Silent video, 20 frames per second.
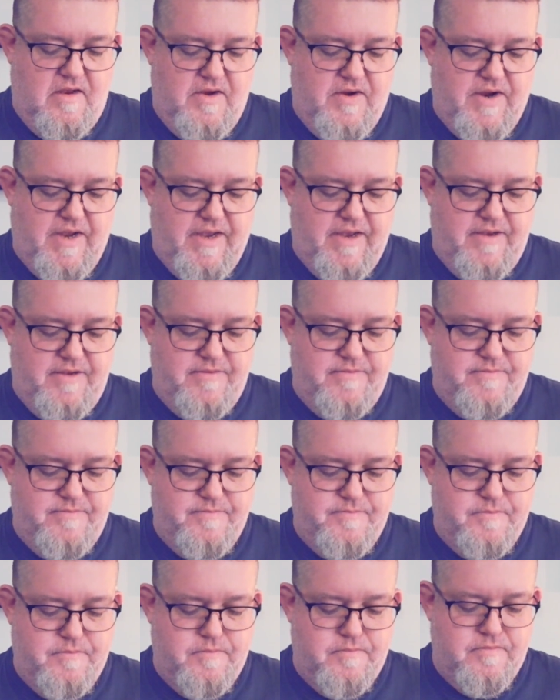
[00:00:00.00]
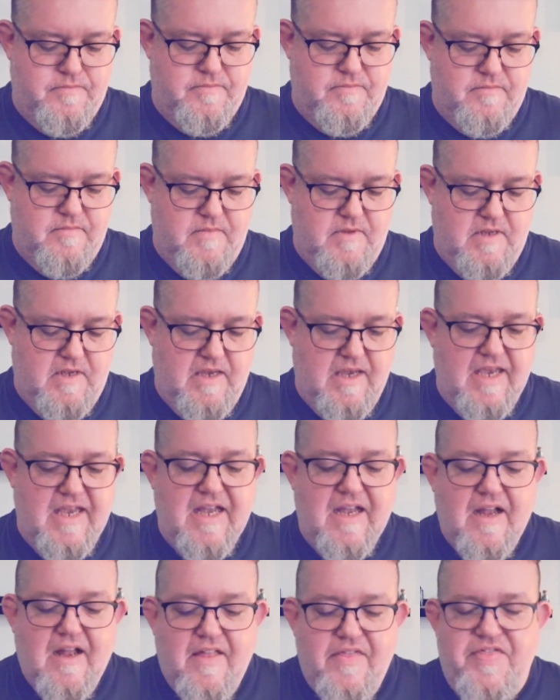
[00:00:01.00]
Okay.
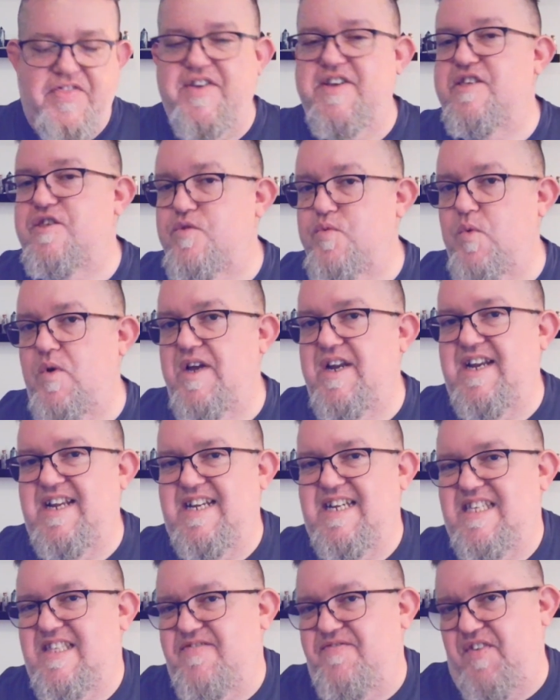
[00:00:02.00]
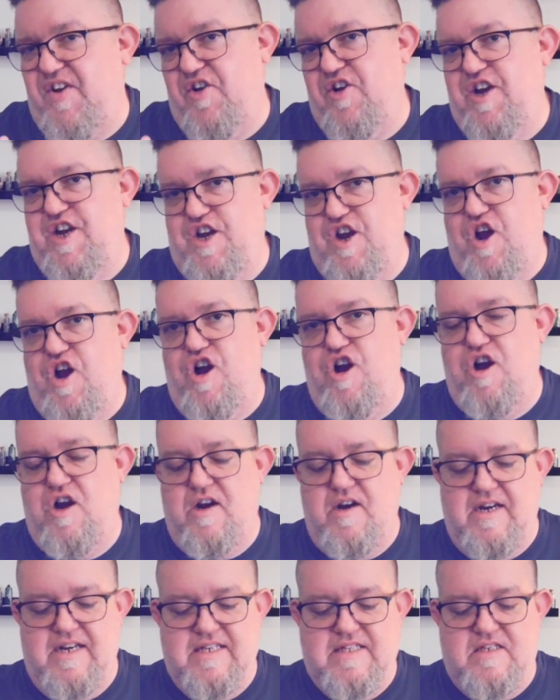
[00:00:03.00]
This one is very
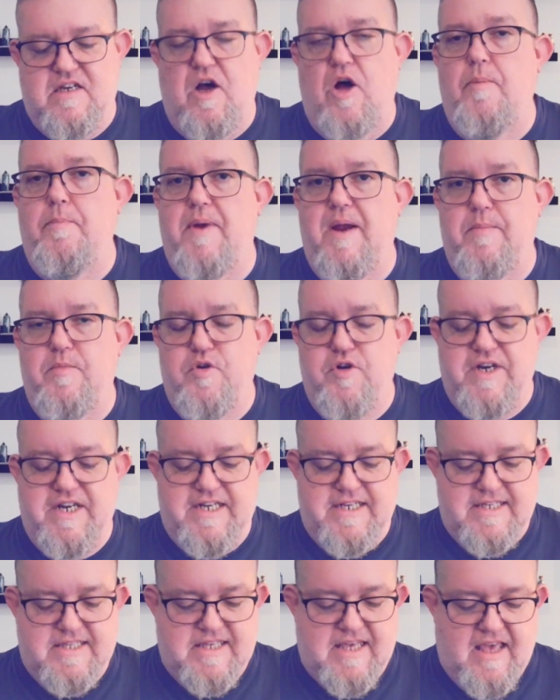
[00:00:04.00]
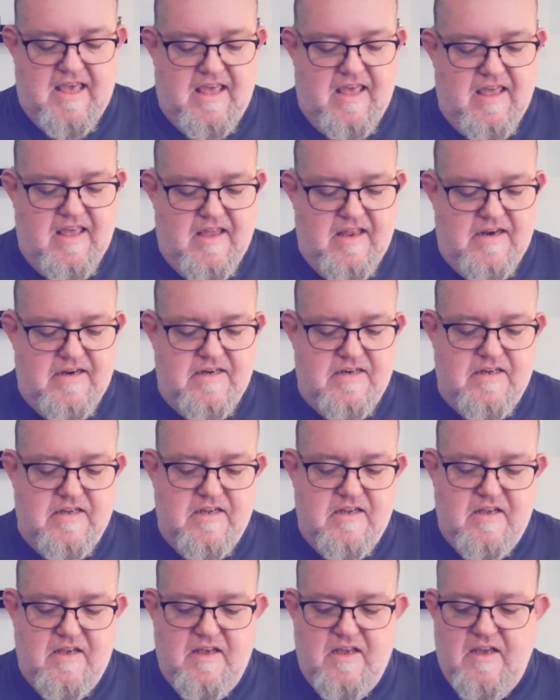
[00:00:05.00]
dark. It's called Memories. And
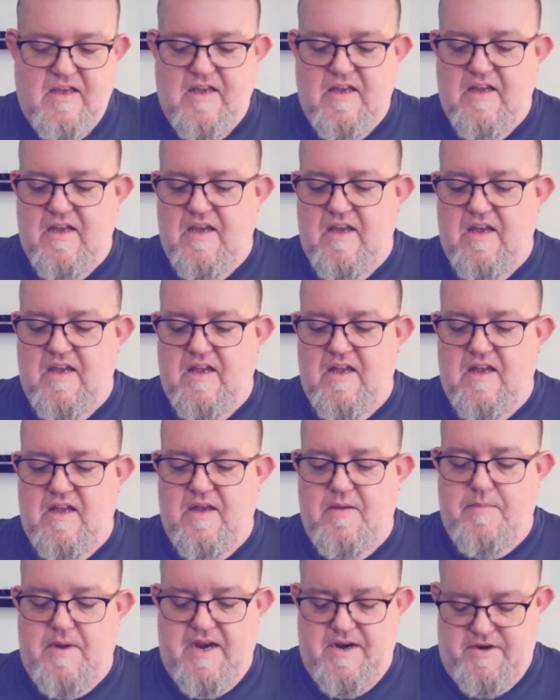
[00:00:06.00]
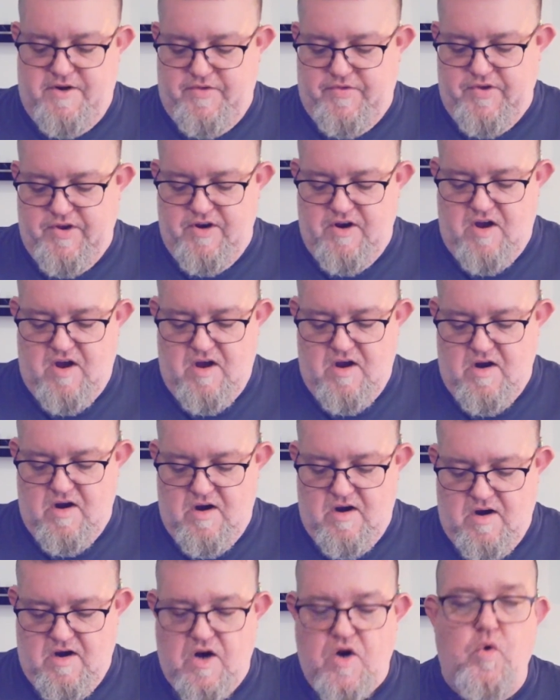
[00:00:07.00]
mind you, there
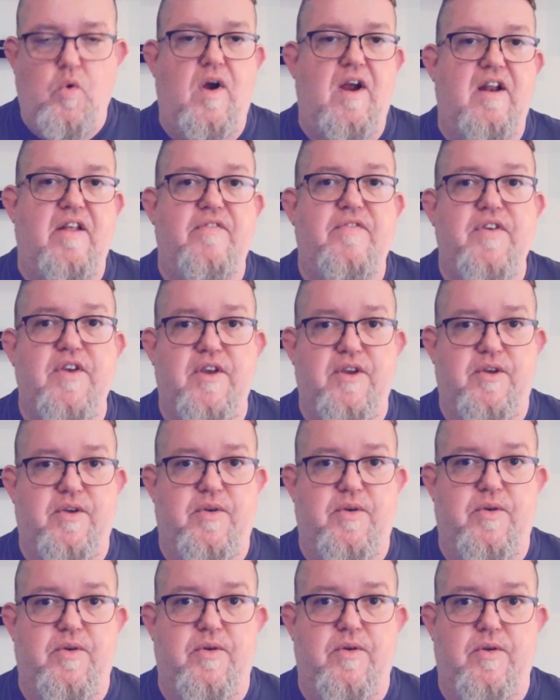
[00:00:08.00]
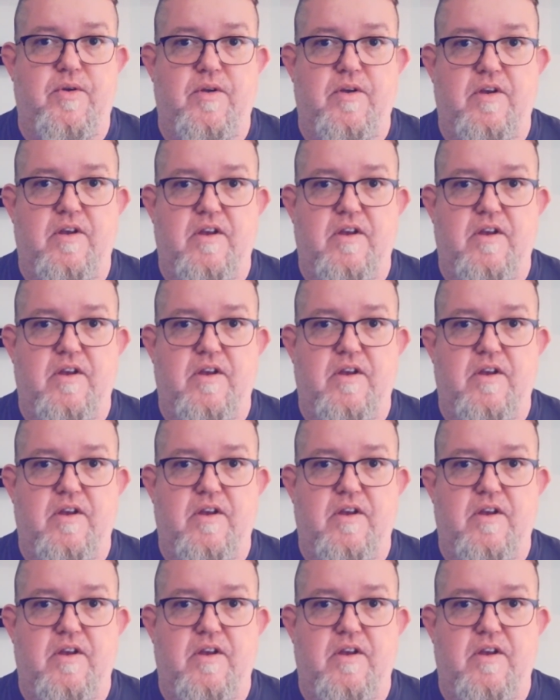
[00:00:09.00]
are quite a few